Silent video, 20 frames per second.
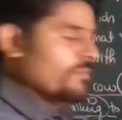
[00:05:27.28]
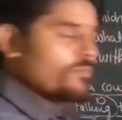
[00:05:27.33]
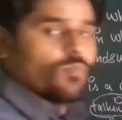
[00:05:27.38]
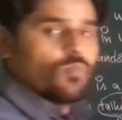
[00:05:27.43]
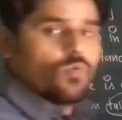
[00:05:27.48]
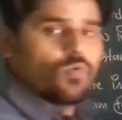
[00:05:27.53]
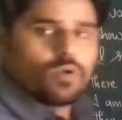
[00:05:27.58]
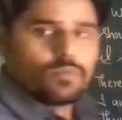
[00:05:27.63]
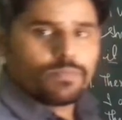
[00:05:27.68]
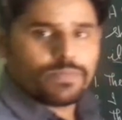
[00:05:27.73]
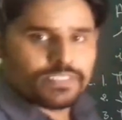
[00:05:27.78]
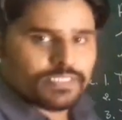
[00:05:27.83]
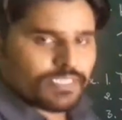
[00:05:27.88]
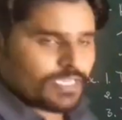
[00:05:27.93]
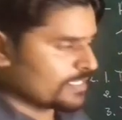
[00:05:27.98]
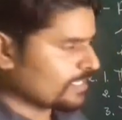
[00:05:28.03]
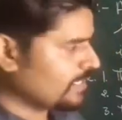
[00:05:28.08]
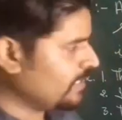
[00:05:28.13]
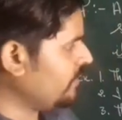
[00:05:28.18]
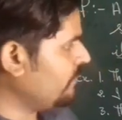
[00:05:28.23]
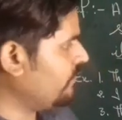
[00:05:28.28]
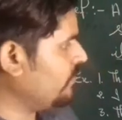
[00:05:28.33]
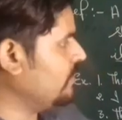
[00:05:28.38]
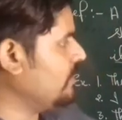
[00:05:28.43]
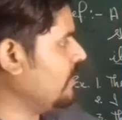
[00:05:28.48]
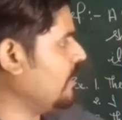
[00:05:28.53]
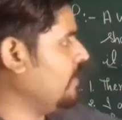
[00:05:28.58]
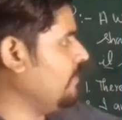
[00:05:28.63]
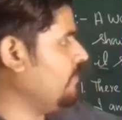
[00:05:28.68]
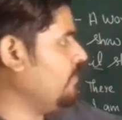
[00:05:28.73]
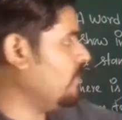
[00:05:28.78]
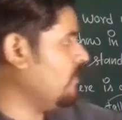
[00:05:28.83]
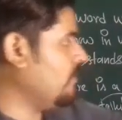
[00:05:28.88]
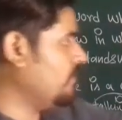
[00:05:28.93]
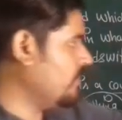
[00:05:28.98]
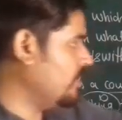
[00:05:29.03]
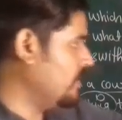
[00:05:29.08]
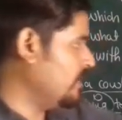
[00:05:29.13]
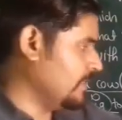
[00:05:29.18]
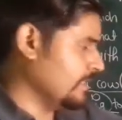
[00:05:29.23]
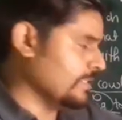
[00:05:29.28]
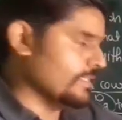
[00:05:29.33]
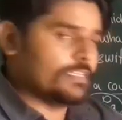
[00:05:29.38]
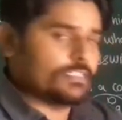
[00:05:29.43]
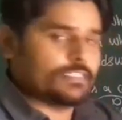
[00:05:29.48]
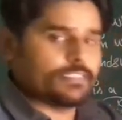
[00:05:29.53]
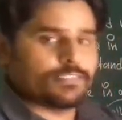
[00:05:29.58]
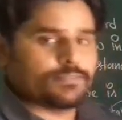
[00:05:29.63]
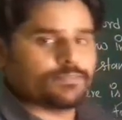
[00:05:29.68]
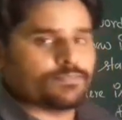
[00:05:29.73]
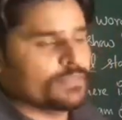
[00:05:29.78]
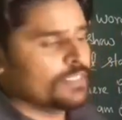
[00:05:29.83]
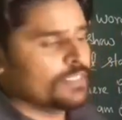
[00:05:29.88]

more precisely with the help of this.